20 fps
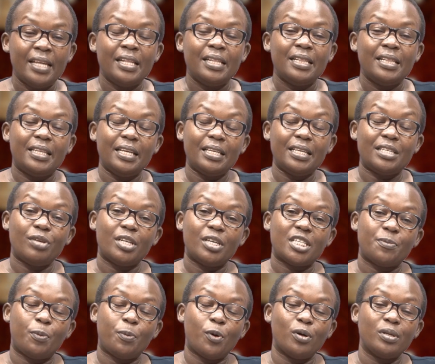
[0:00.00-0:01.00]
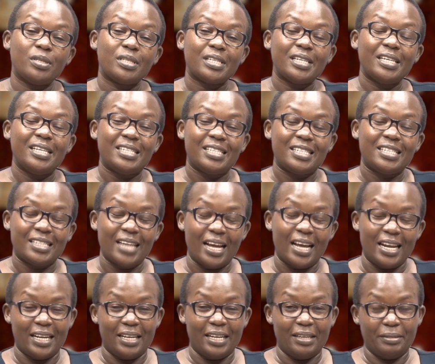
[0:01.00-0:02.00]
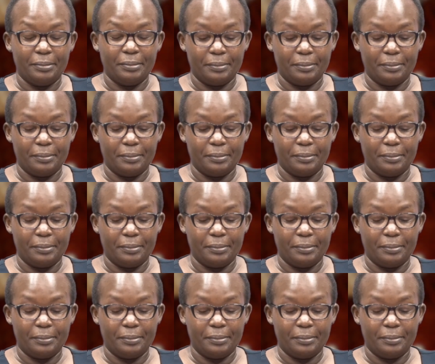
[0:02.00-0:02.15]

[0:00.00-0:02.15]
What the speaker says: This response is sudden.